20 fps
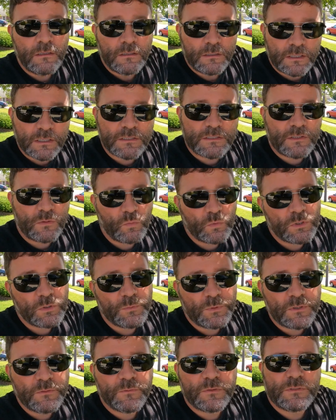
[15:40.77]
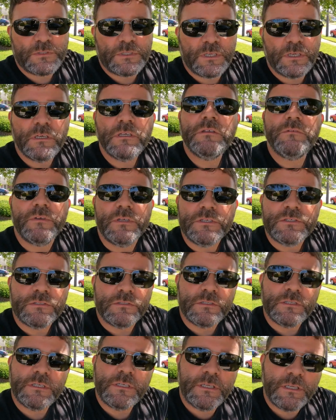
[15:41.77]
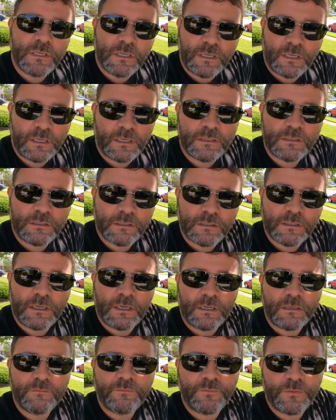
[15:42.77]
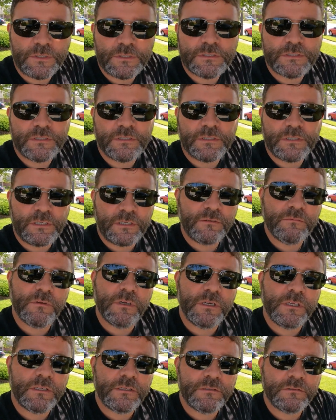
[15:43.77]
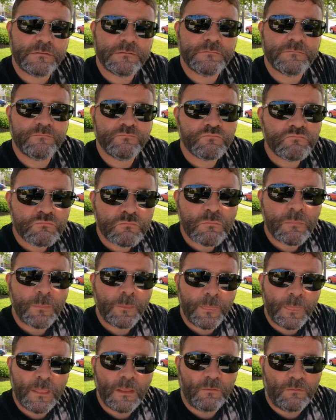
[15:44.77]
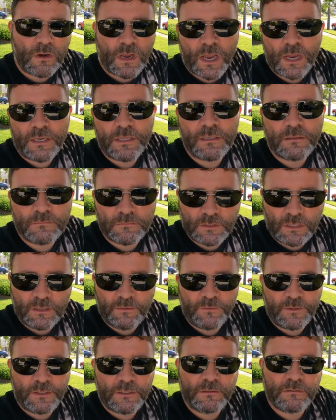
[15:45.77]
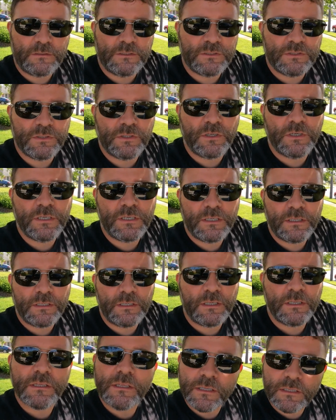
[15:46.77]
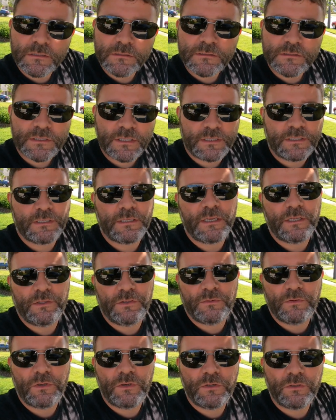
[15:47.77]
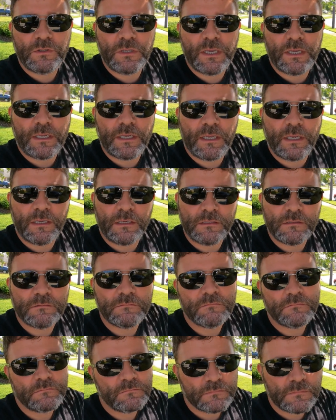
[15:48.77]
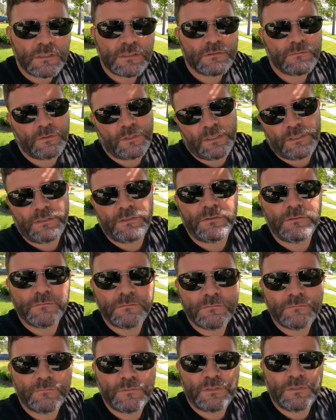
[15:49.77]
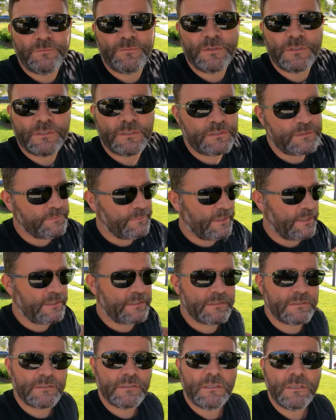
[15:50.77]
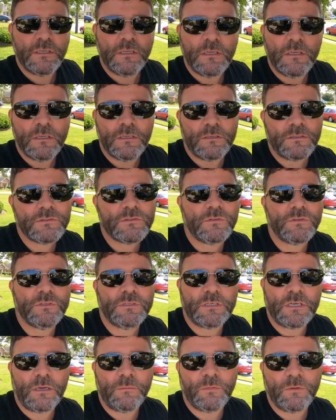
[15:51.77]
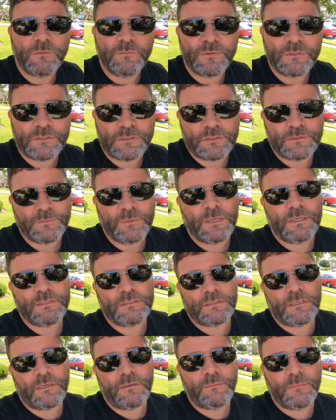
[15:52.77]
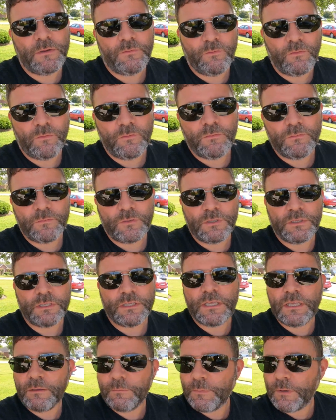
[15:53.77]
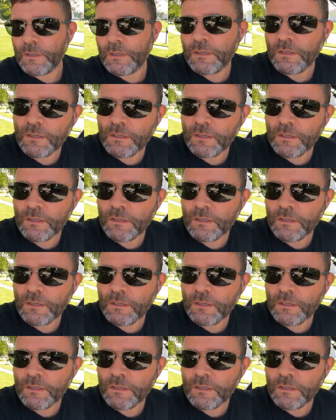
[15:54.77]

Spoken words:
because it will be for sale eventually. You know, I'll fix it, get it running, ride it, love it, enjoy it, and then send it down the road. Like that's what I do with the vintage bikes. There's only a couple of vintage bikes that I'm ever gonna keep,